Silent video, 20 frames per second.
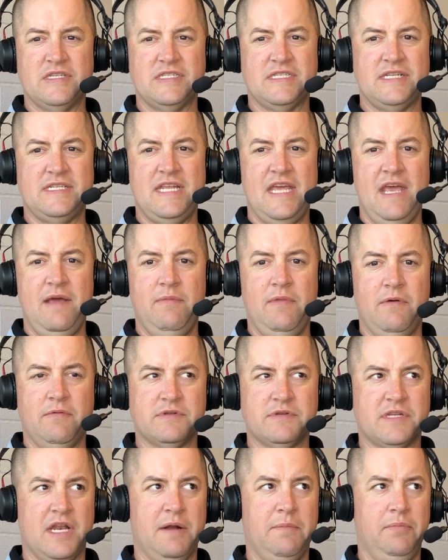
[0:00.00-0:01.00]
is a team that
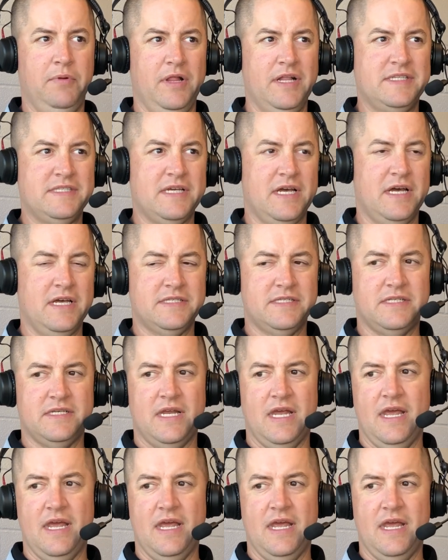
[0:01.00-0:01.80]
was going to blitz us